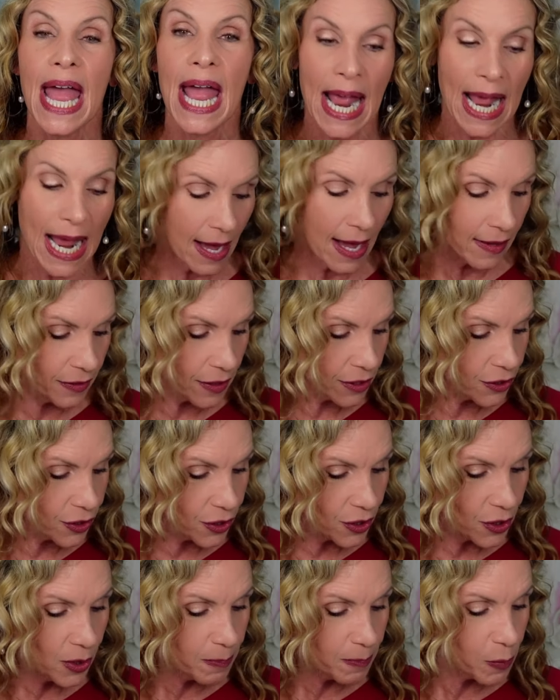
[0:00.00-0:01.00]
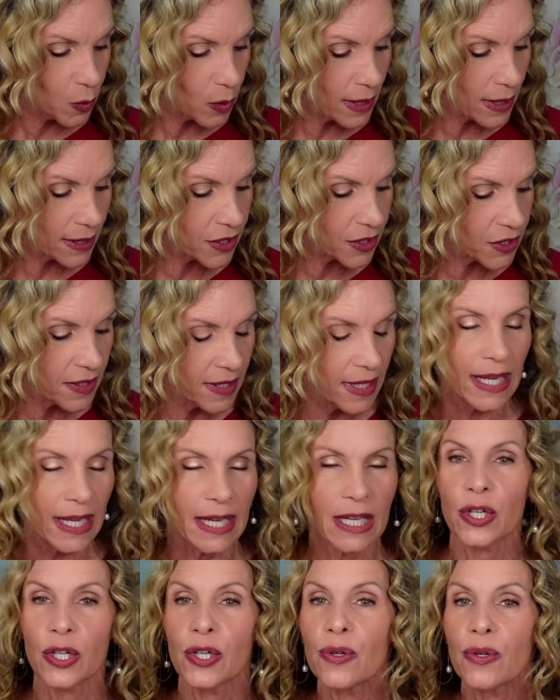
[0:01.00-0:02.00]
And the dupe was the
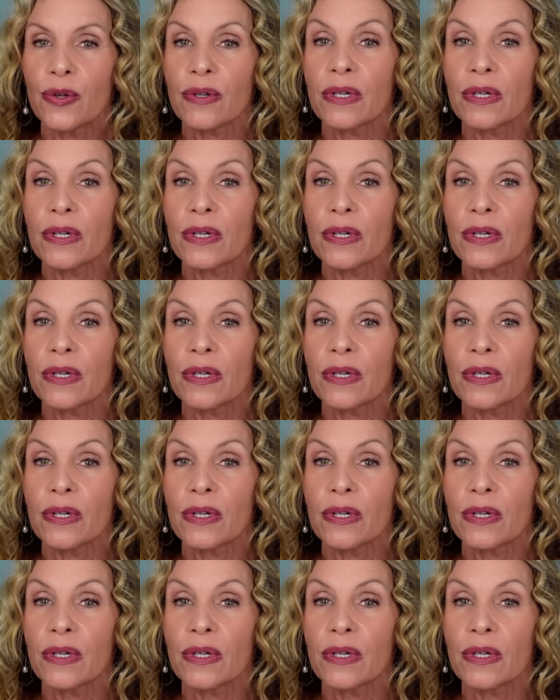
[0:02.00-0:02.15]
new